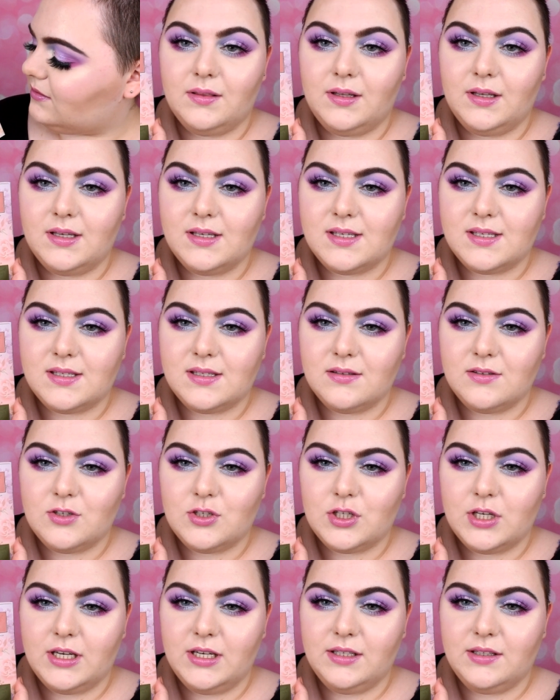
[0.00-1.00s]
This
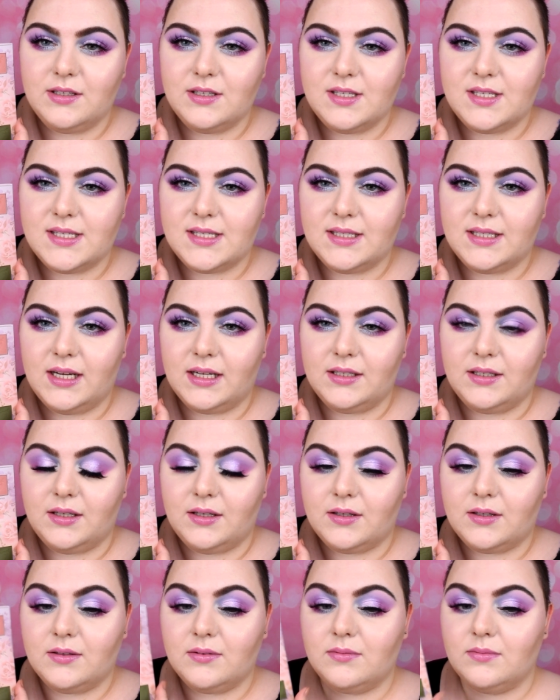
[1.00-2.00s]
shade is
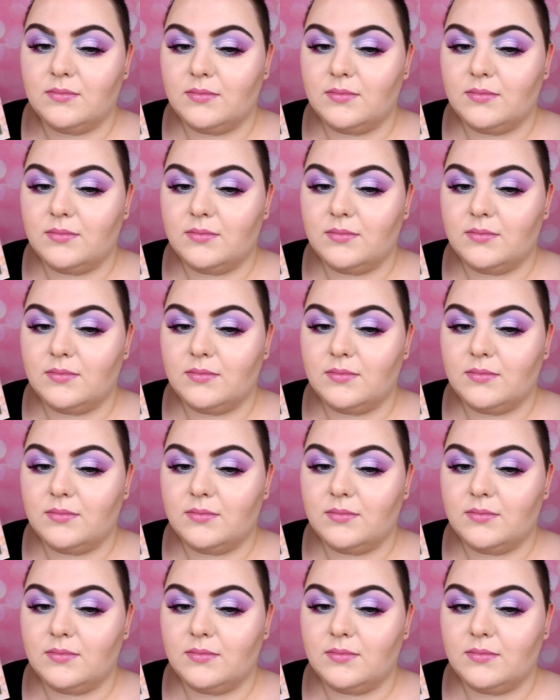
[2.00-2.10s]
stunning.